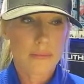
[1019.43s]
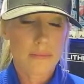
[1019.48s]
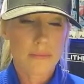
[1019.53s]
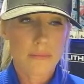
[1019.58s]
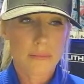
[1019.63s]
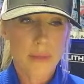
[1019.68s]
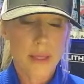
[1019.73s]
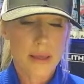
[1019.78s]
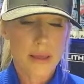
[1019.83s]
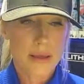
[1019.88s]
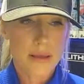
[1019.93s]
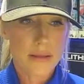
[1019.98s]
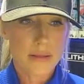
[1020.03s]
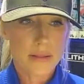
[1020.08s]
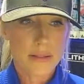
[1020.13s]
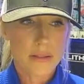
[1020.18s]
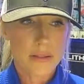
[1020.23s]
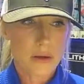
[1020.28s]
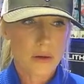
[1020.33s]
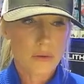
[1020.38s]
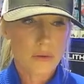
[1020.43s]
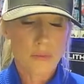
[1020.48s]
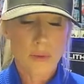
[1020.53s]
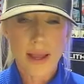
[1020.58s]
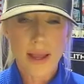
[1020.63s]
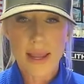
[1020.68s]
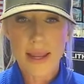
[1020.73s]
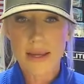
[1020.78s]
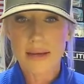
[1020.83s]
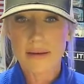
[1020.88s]
because don't
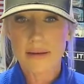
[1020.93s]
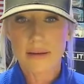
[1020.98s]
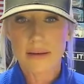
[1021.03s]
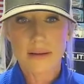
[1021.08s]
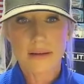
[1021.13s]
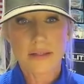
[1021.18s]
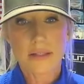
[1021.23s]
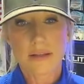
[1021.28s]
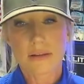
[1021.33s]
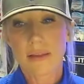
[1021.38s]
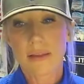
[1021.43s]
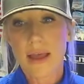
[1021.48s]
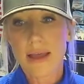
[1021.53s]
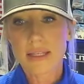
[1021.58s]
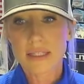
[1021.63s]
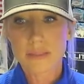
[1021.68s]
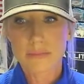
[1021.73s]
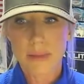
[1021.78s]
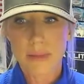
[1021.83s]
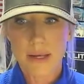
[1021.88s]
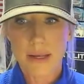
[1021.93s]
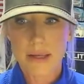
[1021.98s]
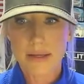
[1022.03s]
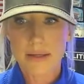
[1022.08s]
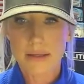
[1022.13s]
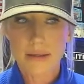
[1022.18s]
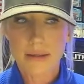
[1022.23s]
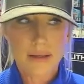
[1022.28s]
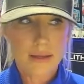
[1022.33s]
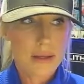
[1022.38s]
wait until last minute.
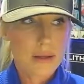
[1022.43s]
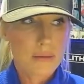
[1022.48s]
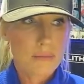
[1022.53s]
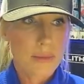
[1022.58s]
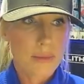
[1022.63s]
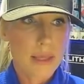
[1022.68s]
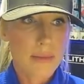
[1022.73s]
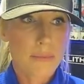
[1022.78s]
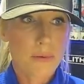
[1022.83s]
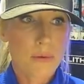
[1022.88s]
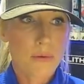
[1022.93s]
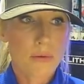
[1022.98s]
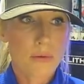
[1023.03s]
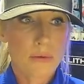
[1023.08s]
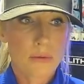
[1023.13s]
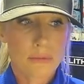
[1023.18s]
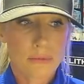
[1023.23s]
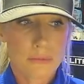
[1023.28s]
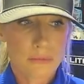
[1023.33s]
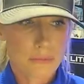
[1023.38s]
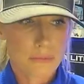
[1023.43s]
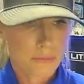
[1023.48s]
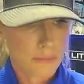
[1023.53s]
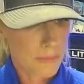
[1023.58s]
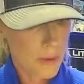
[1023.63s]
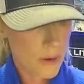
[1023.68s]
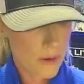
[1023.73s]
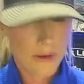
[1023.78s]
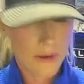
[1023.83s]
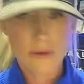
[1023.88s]
People,
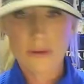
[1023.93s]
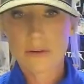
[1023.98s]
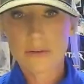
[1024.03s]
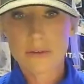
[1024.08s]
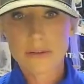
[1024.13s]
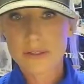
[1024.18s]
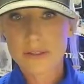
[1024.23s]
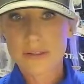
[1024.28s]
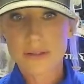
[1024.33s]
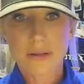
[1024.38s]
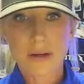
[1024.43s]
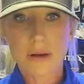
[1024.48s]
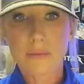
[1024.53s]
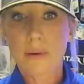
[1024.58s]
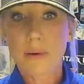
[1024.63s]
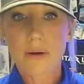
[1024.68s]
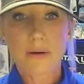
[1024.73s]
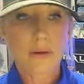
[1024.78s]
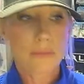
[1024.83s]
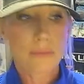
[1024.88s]
partners, new